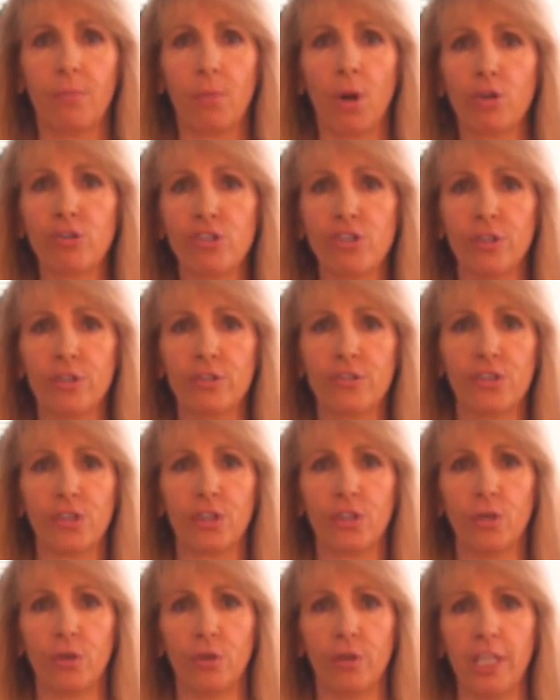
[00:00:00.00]
Personal
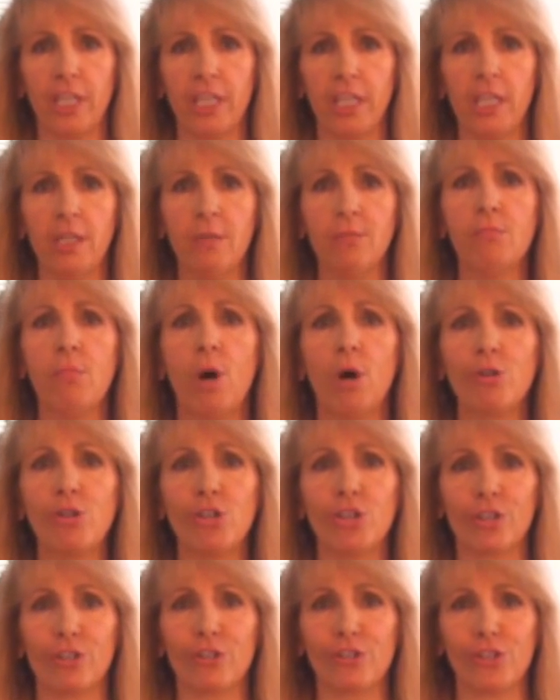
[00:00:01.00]
security,
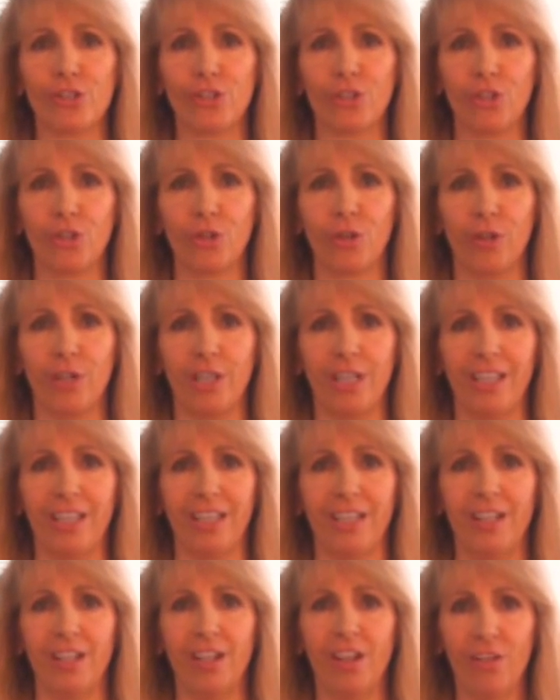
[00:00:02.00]
emotional
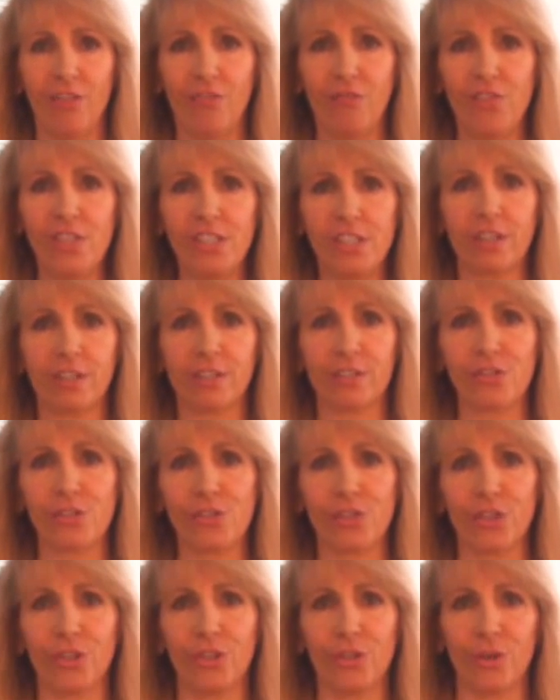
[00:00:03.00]
security, physical
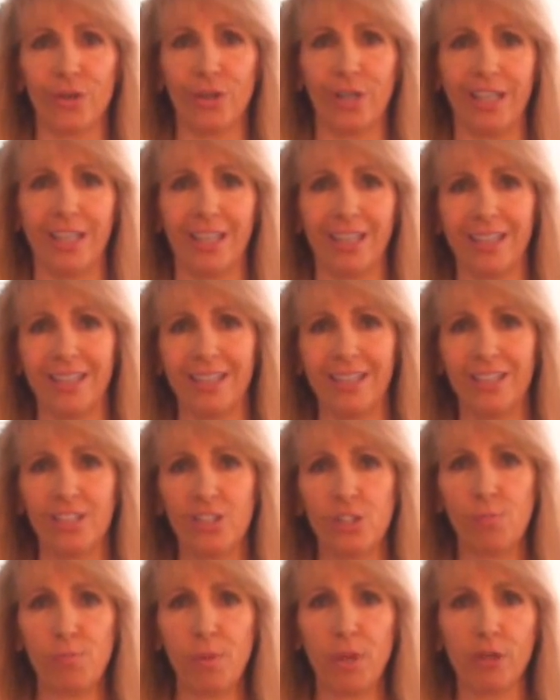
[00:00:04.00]
security,
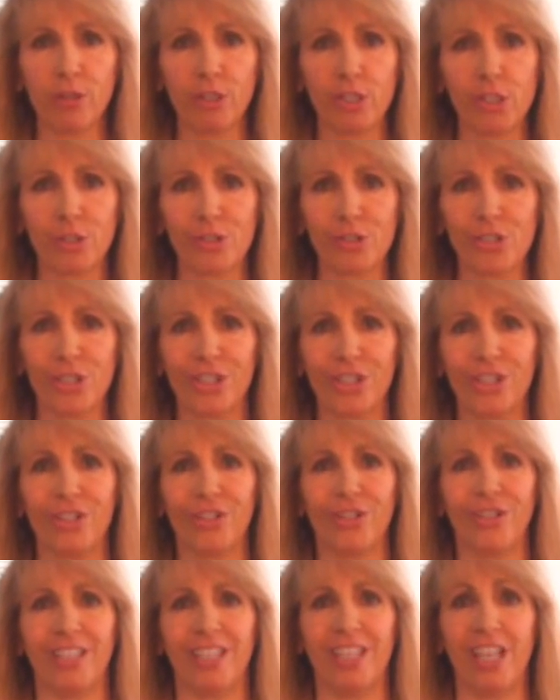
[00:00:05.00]
spiritual
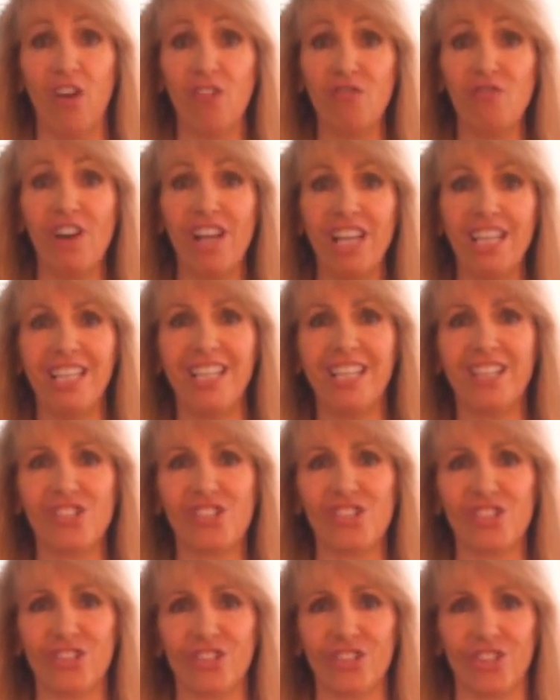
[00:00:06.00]
security,
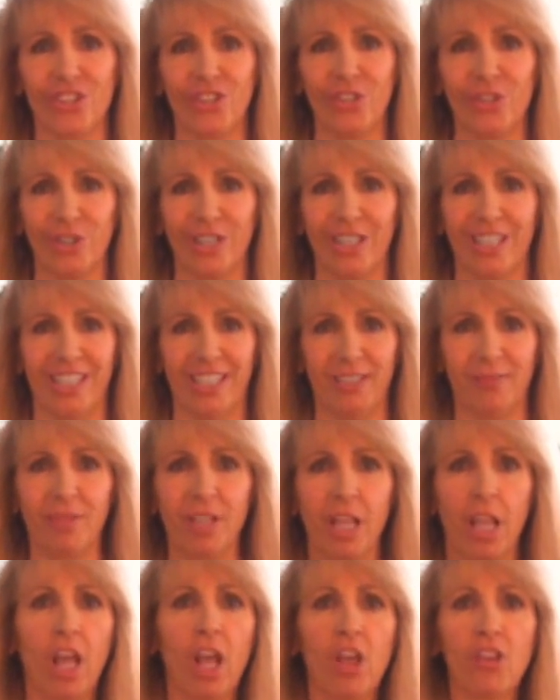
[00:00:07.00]
financial security.
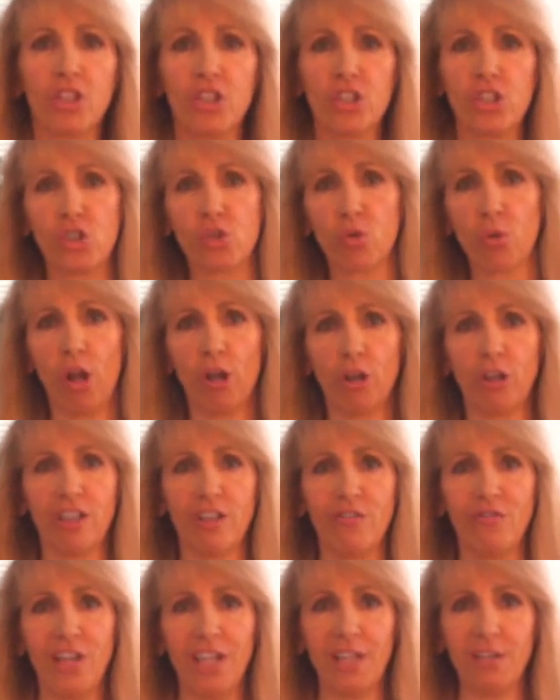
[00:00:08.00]
The stronger
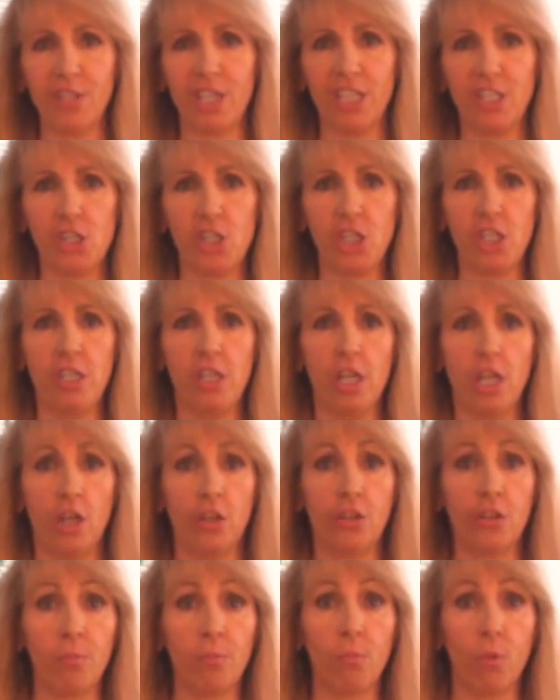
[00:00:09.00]
the foundation,
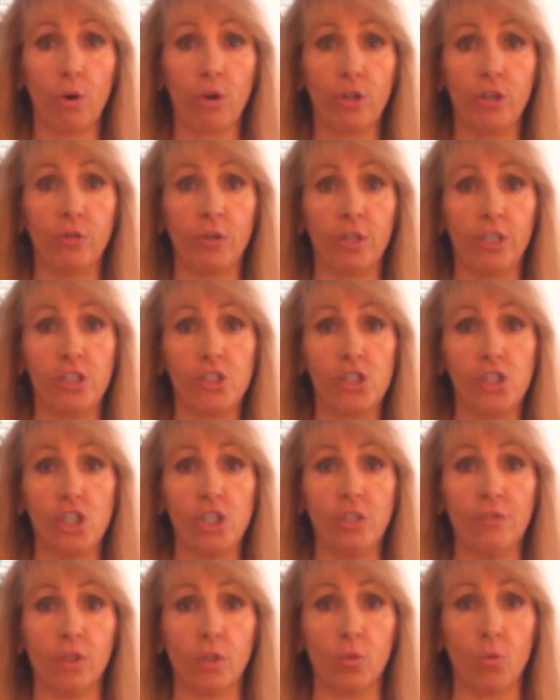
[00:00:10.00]
the more you can
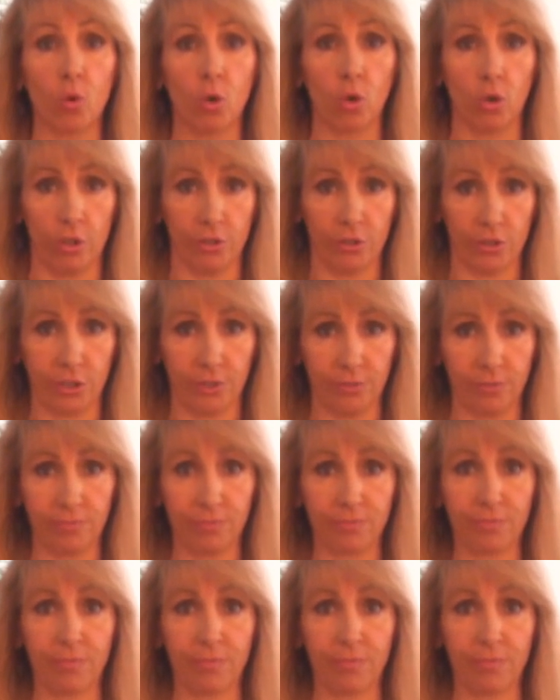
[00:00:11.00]
achieve in the world.